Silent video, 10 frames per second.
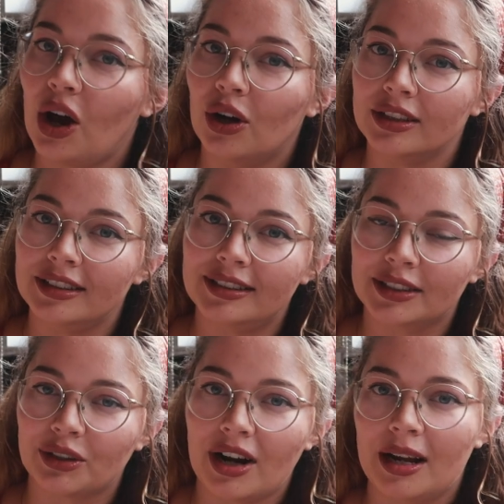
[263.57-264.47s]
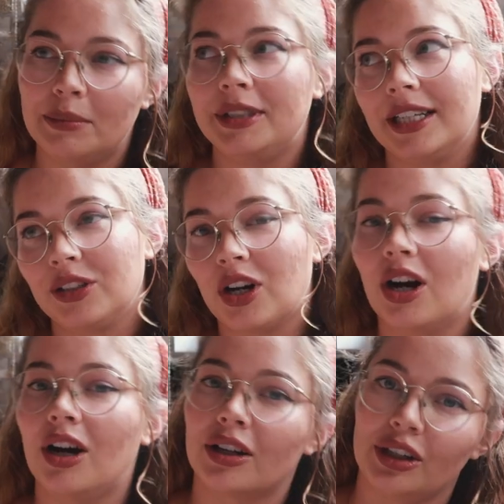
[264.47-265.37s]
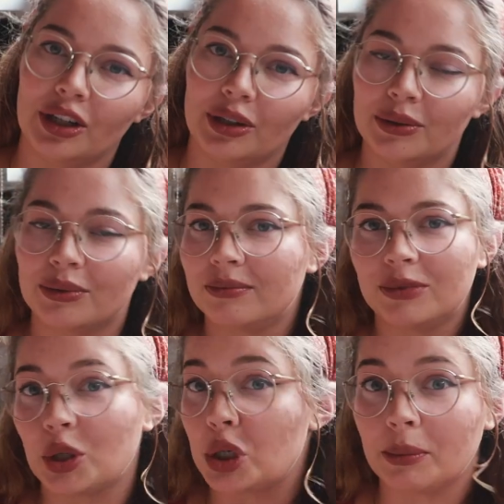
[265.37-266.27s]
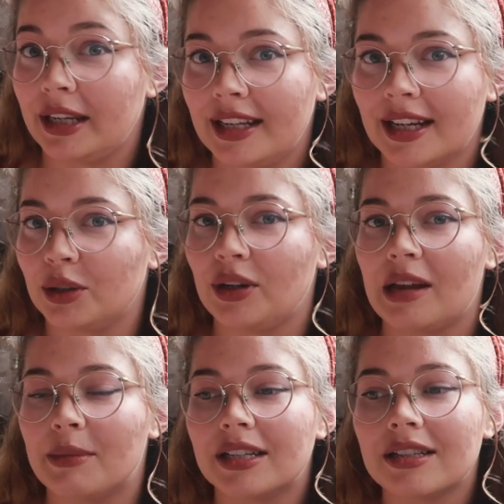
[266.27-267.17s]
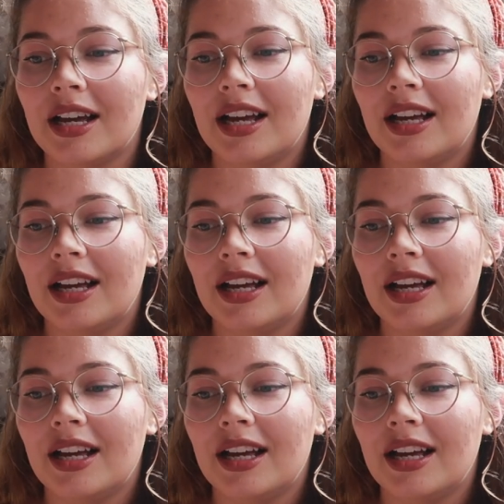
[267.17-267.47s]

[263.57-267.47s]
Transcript: on Instagram, TikTok, you know, social media, you name it,